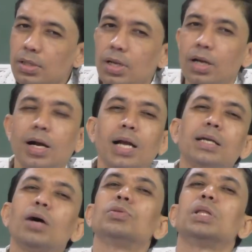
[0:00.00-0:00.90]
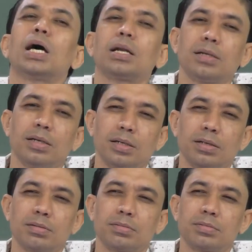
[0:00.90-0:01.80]
uh, cut down their
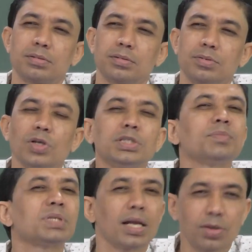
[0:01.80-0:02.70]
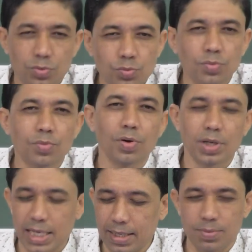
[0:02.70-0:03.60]
uh, consumption to
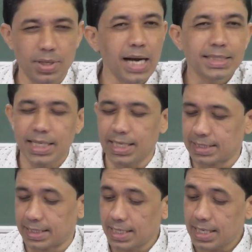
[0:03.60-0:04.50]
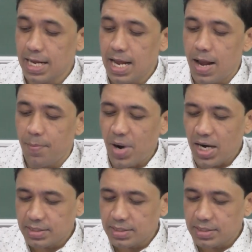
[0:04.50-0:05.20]
a larger extent but